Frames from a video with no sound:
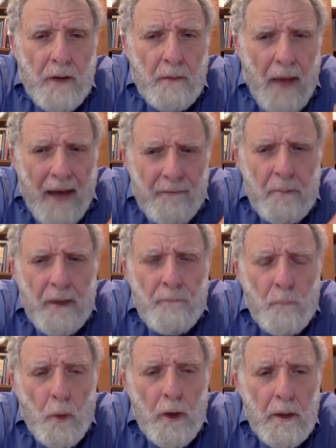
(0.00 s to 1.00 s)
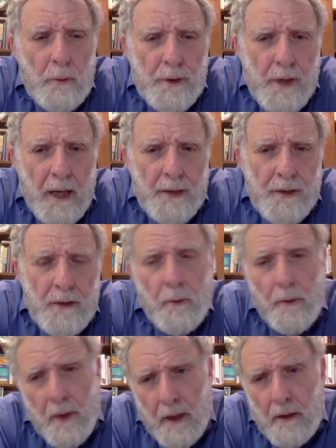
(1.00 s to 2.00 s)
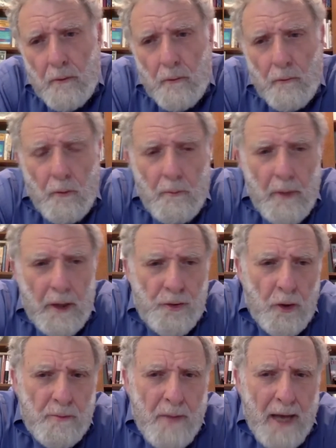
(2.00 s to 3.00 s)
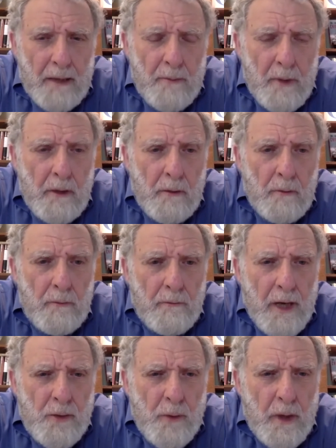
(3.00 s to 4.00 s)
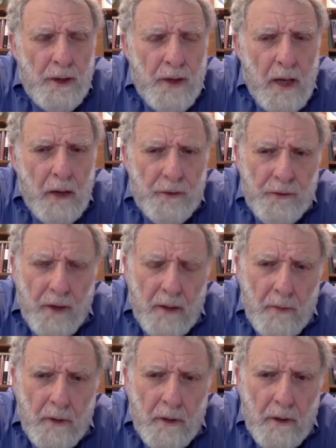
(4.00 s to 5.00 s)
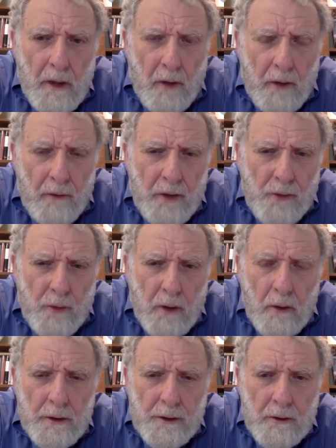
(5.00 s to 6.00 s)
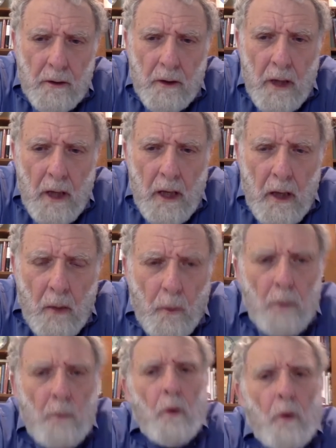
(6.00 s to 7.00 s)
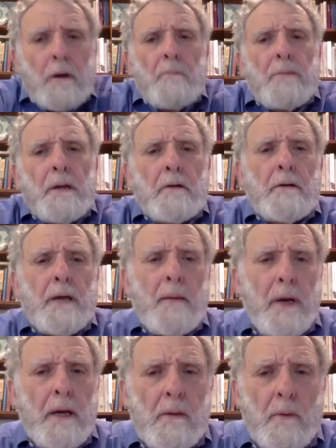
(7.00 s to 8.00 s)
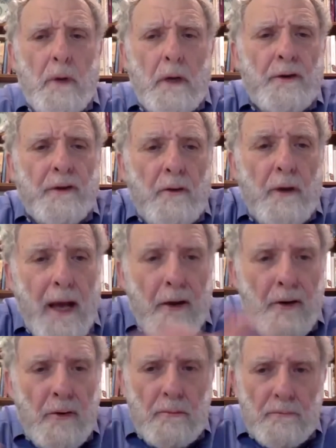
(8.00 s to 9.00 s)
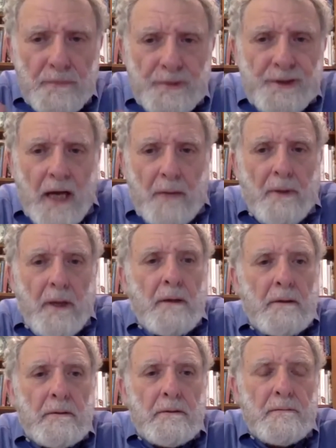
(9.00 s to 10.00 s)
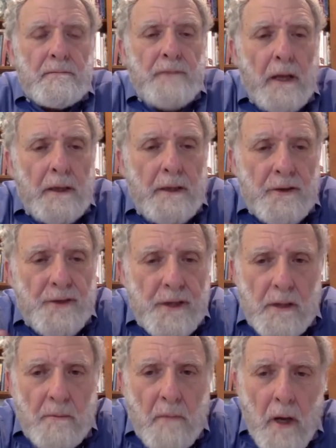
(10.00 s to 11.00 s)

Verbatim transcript: Having been working in Wisconsin with my roommate George McNamee, who graduated Yale the same year I graduated law school, we had worked in political campaigns. We understood how you set up a volunteer system.